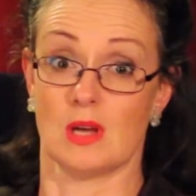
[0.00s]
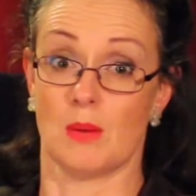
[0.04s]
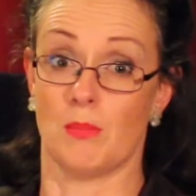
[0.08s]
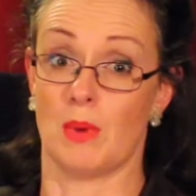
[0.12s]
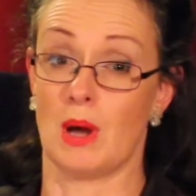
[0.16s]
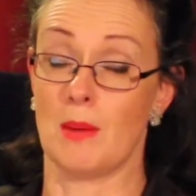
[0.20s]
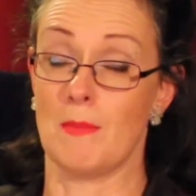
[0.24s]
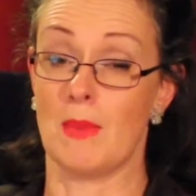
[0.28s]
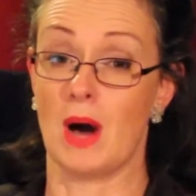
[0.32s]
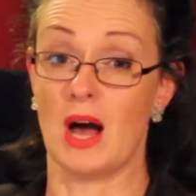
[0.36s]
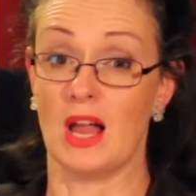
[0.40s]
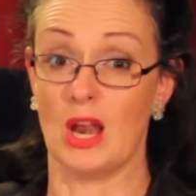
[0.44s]
are
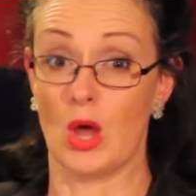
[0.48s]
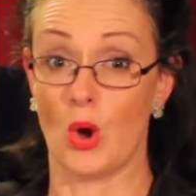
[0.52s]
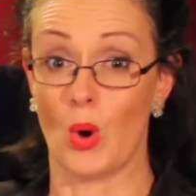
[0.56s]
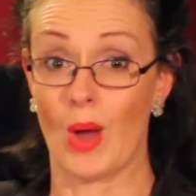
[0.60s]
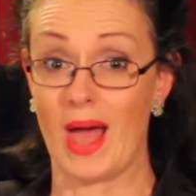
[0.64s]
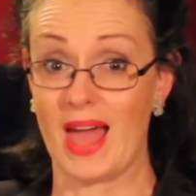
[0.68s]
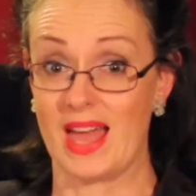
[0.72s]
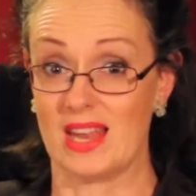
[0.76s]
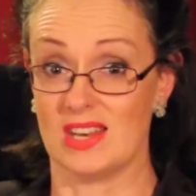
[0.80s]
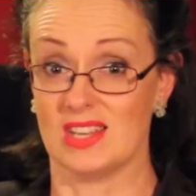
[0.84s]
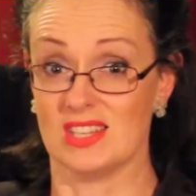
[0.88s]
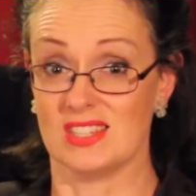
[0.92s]
by Milo
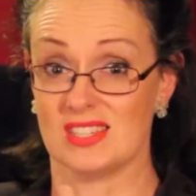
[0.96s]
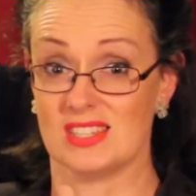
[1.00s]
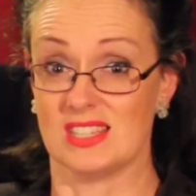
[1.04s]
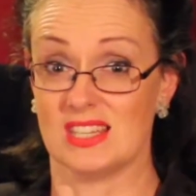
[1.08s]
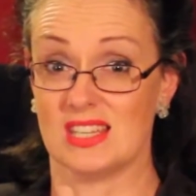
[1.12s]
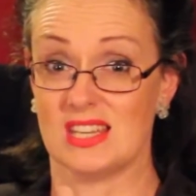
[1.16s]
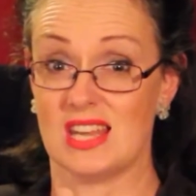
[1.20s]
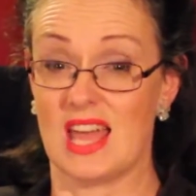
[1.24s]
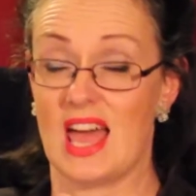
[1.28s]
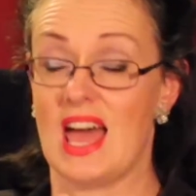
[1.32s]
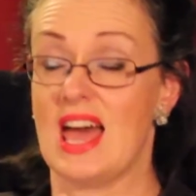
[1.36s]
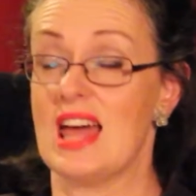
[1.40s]

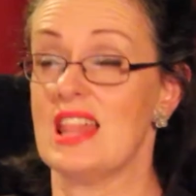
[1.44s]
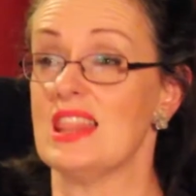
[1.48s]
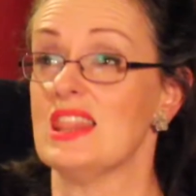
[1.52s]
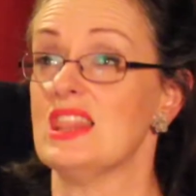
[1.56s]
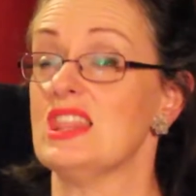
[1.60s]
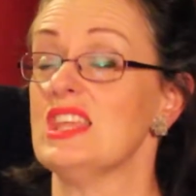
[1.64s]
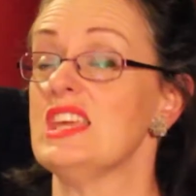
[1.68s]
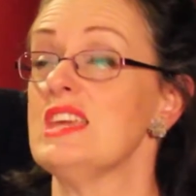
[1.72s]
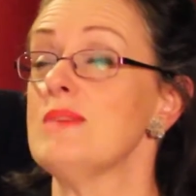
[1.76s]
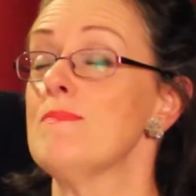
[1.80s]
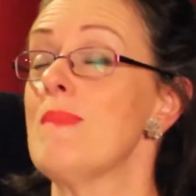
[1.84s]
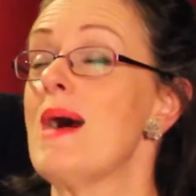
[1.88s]
Anderson, and
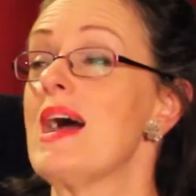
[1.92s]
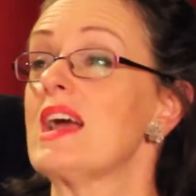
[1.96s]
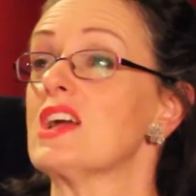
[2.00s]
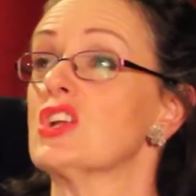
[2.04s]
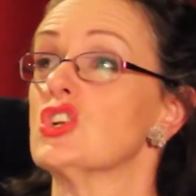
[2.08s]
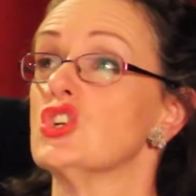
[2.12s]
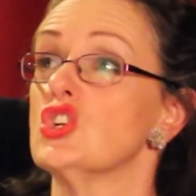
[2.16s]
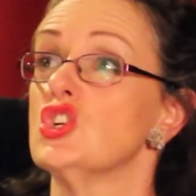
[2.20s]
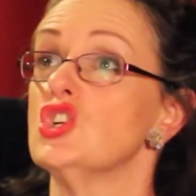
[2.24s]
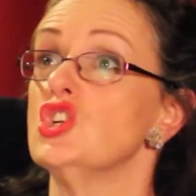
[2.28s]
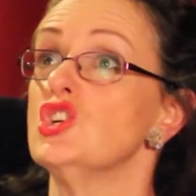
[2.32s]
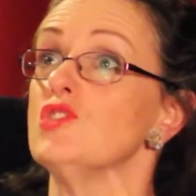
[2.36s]
the
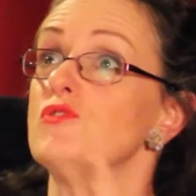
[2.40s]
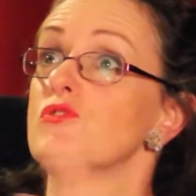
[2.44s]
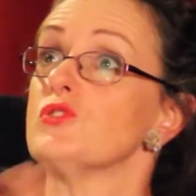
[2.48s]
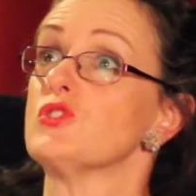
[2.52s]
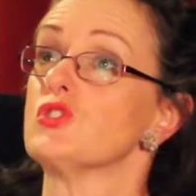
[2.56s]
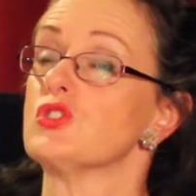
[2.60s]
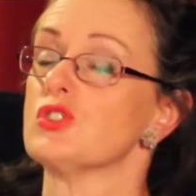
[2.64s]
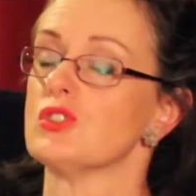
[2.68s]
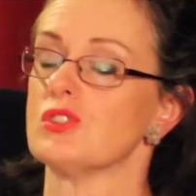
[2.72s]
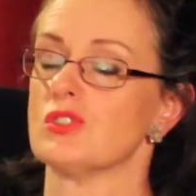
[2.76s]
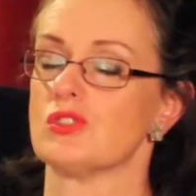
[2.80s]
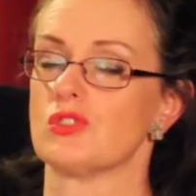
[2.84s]

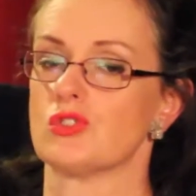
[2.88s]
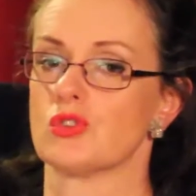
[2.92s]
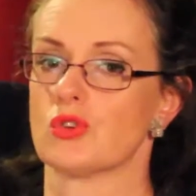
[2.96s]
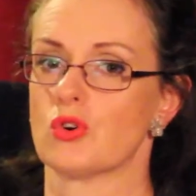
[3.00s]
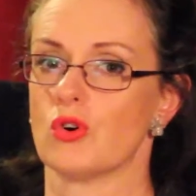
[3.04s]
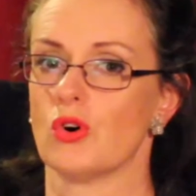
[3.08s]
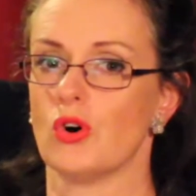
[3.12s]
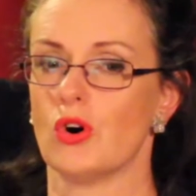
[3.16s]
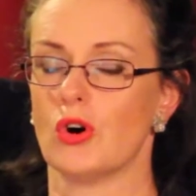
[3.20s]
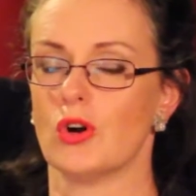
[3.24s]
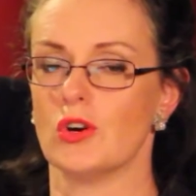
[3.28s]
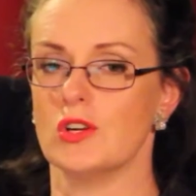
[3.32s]
magnificent
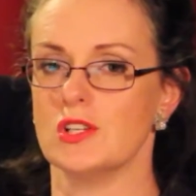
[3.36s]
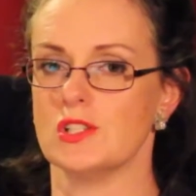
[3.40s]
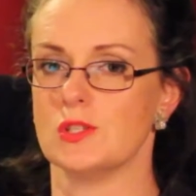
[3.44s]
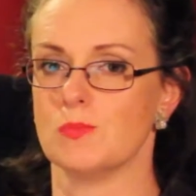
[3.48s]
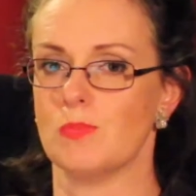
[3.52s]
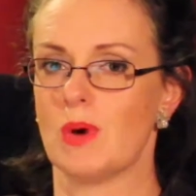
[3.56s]
score is